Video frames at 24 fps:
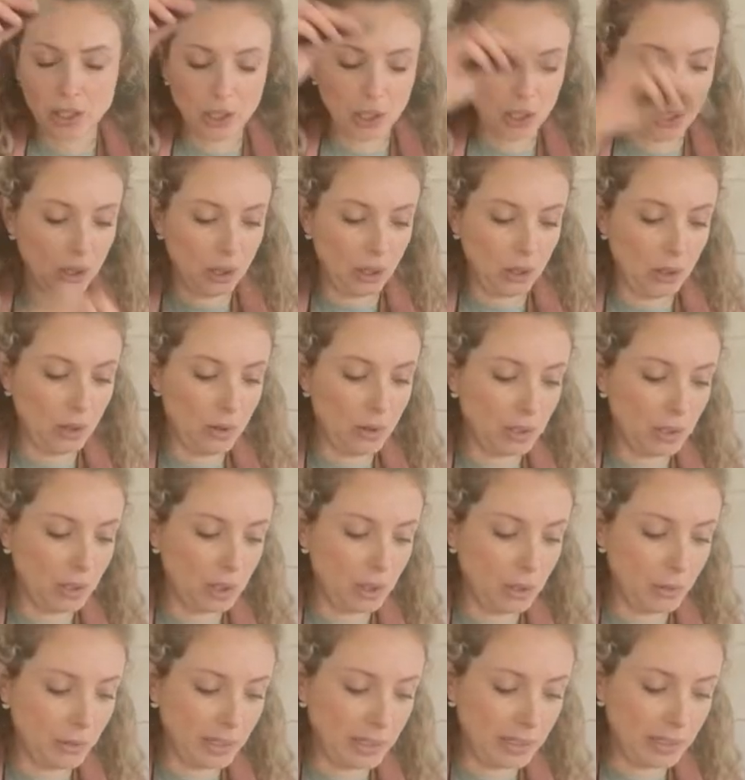to
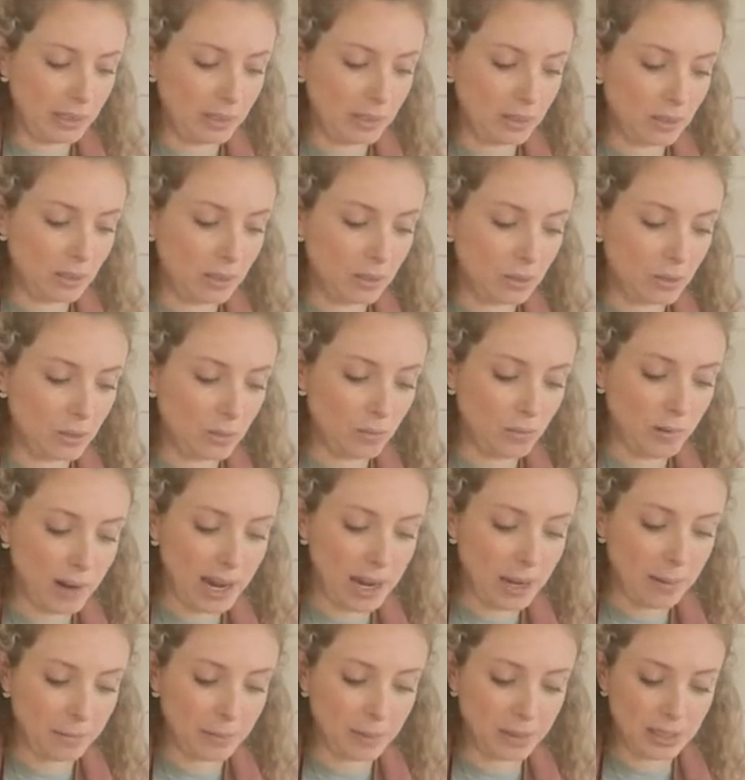do a
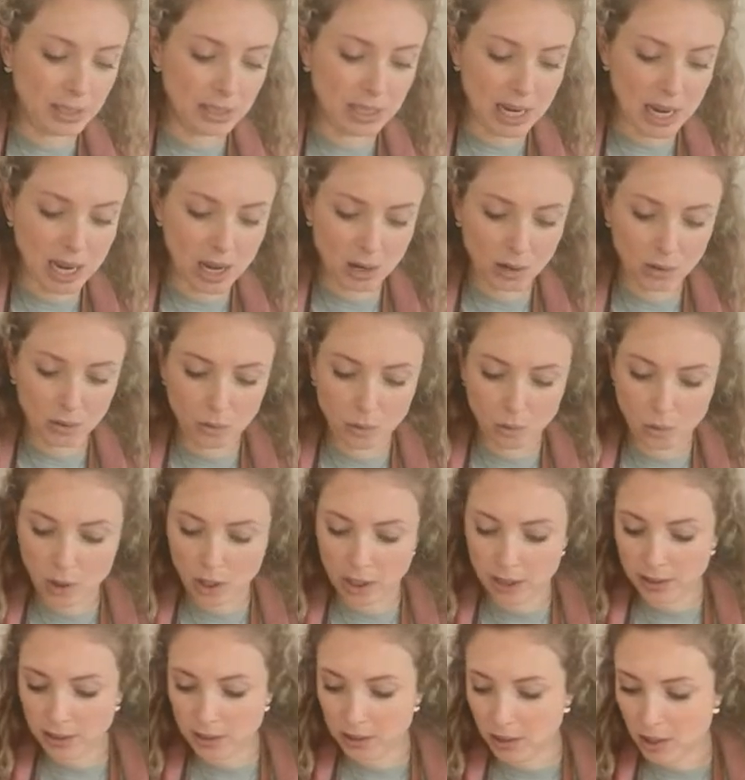scrape down
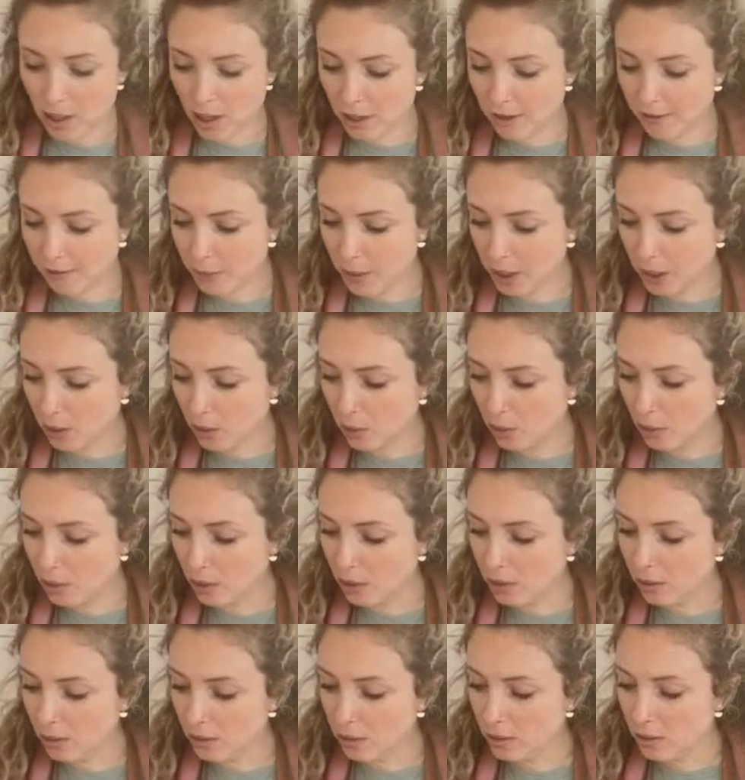one side of my
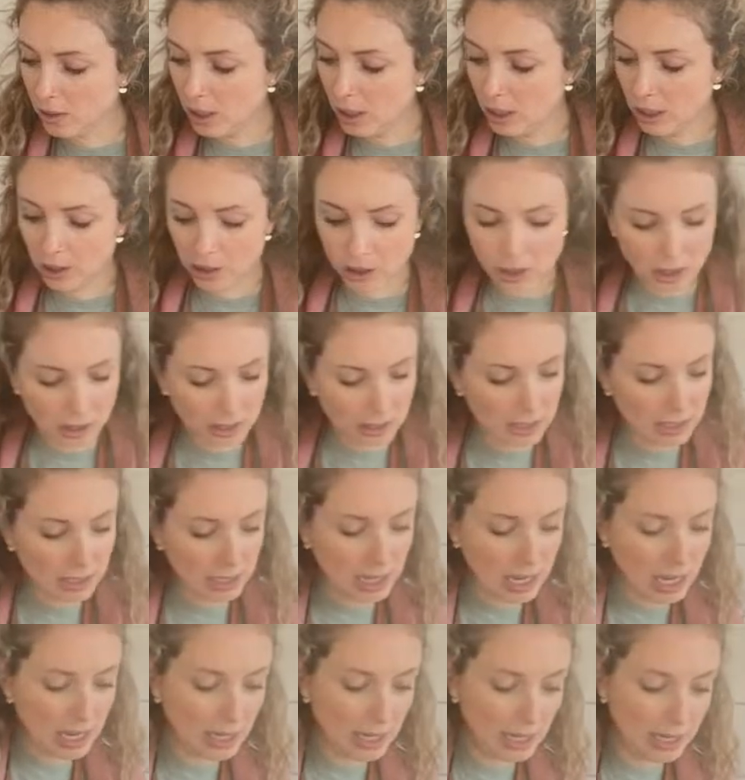coil just to
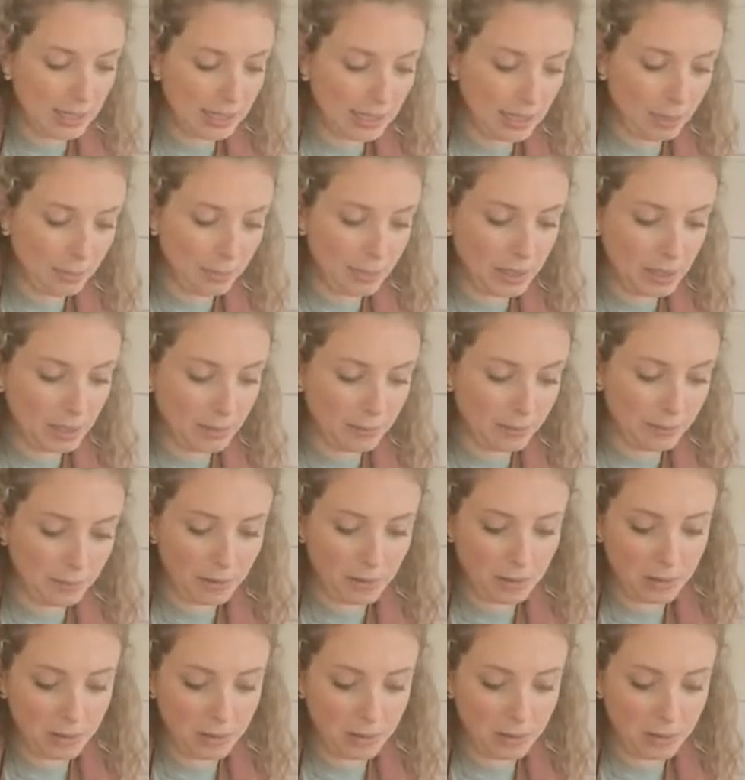get a little bit of